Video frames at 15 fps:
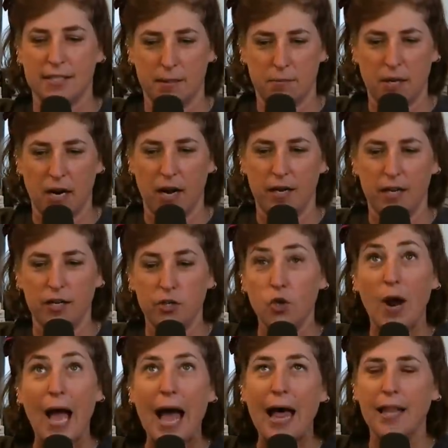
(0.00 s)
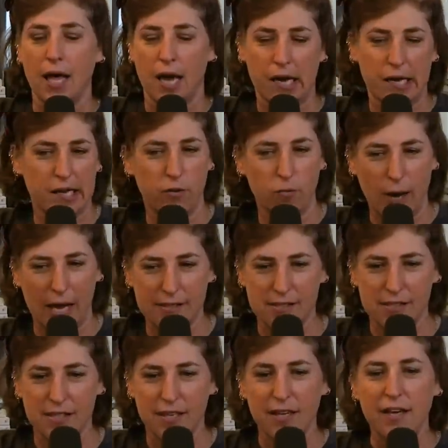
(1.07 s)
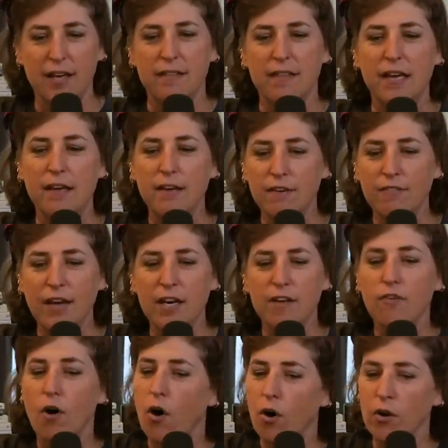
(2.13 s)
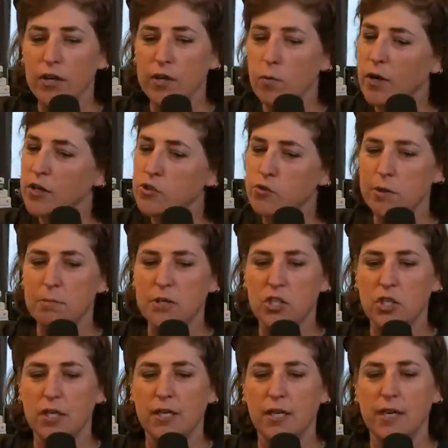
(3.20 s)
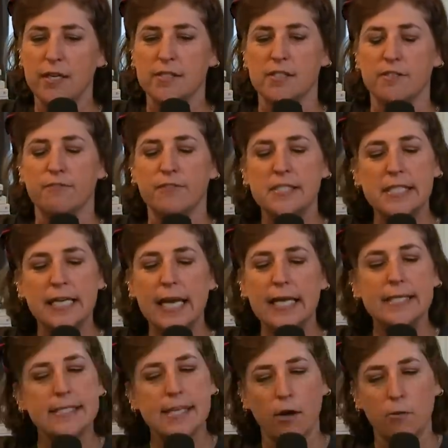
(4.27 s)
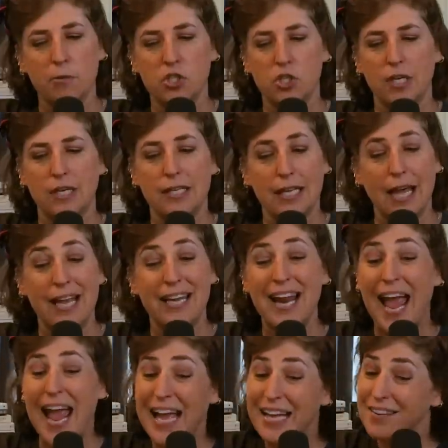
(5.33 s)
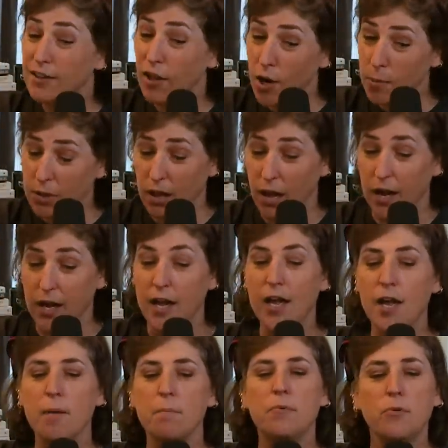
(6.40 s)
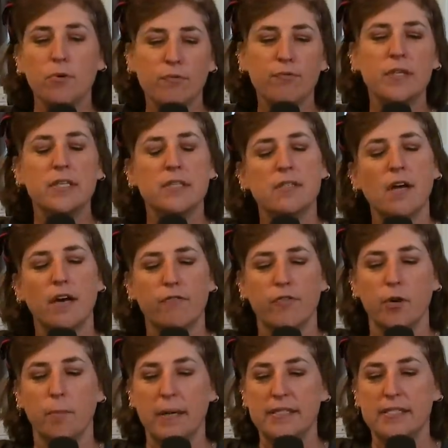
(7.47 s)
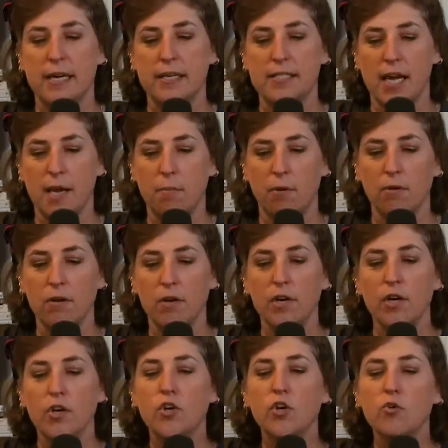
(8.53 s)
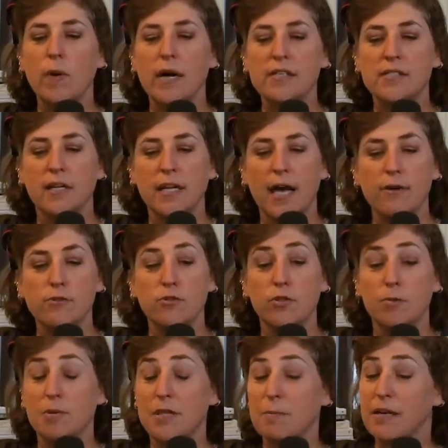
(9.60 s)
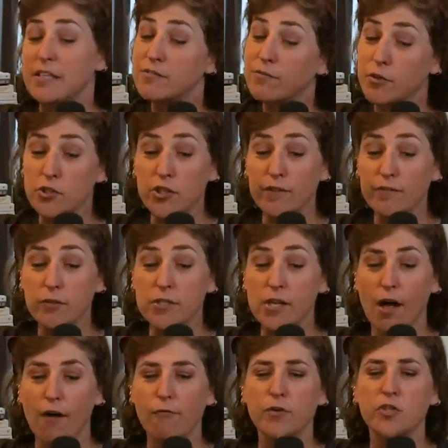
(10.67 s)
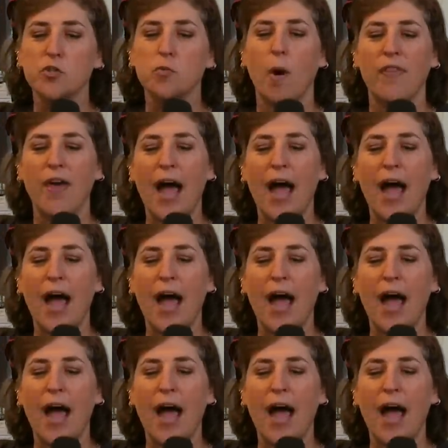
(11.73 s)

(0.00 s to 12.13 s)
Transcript: sleep guide, your ally in rest. The innovative all in one dream machine is a sophisticated sound machine, light, and alarm clock beautifully designed for your bedside table. Good rest allows you to be the best version of yourself, which is why